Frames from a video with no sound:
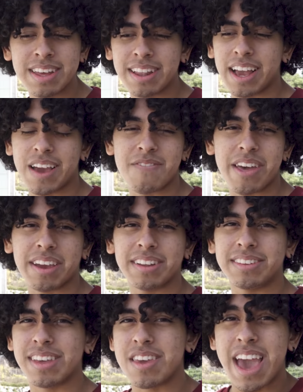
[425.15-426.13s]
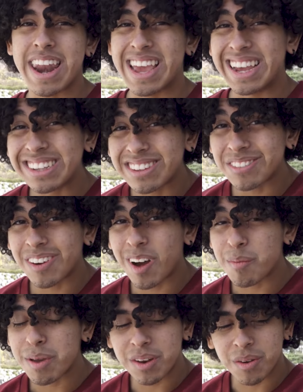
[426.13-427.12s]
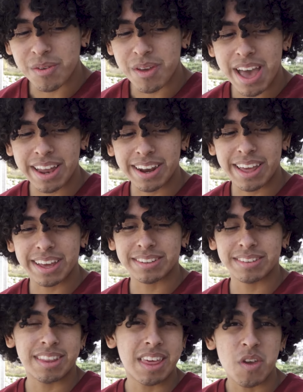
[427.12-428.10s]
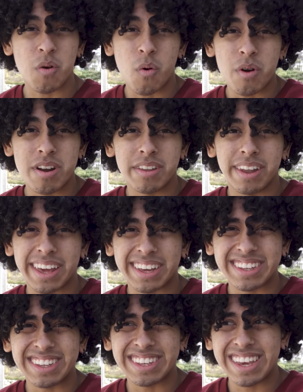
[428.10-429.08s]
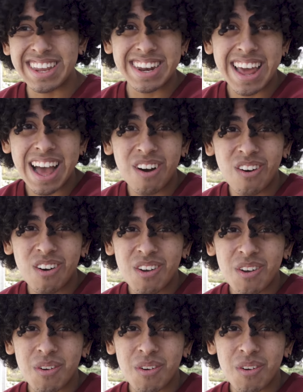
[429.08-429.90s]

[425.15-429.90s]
Like if, like, let's say you had an instant ramen, or you had like something that you ordered like In-N-Out,